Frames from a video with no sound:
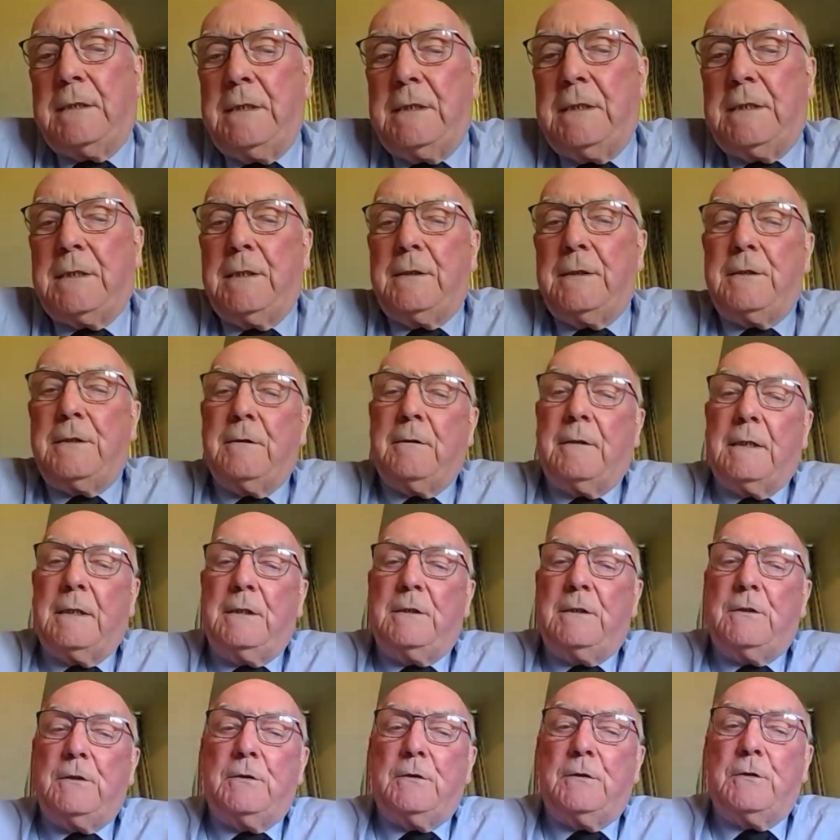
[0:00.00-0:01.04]

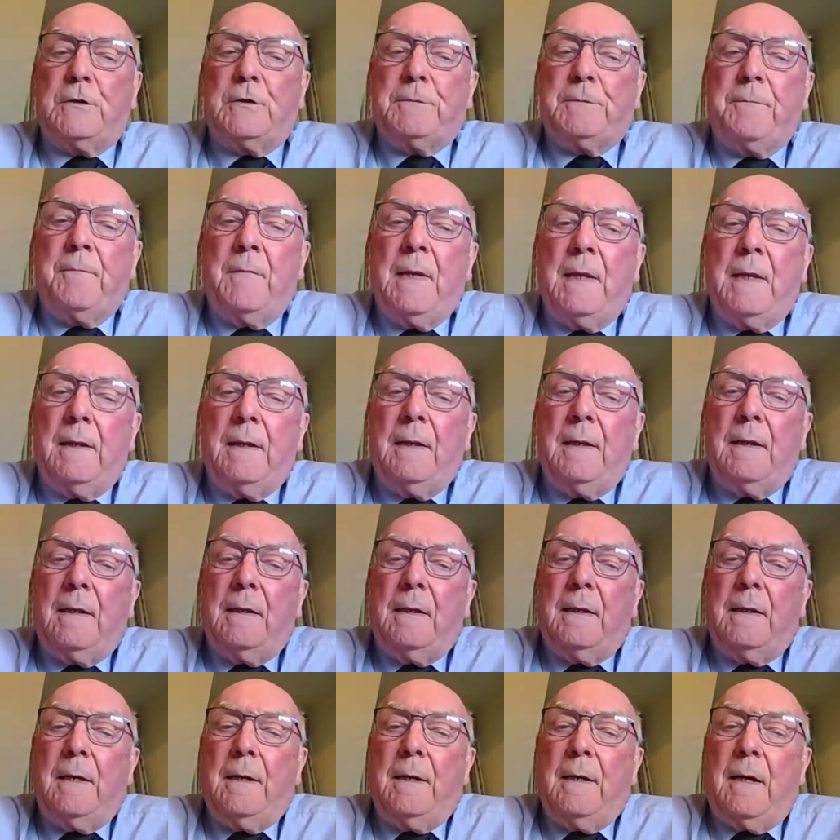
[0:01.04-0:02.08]
situations.
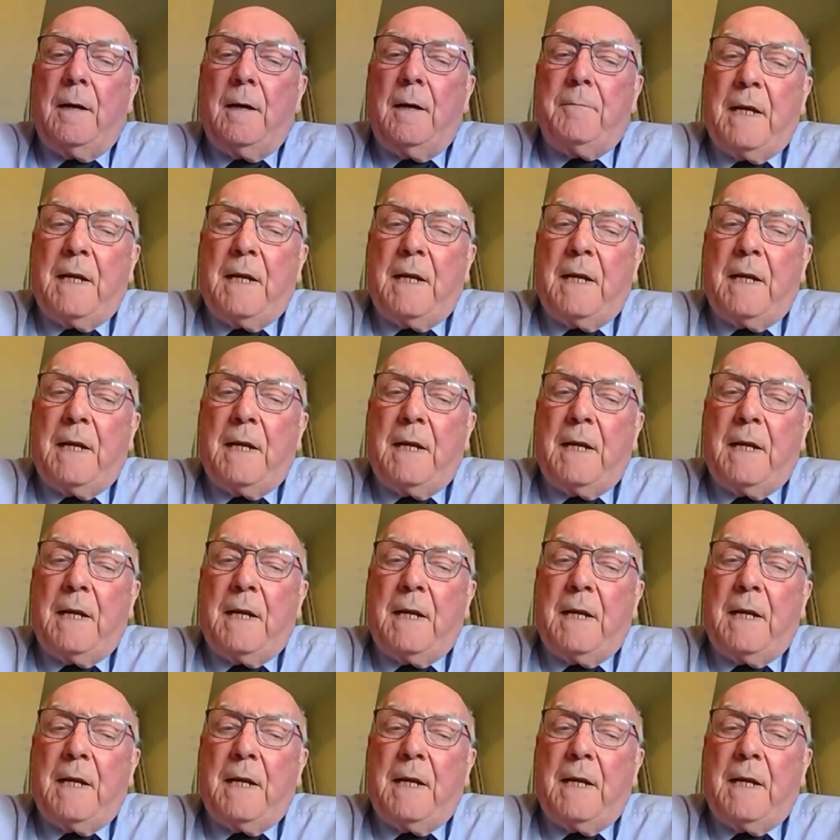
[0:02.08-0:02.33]
I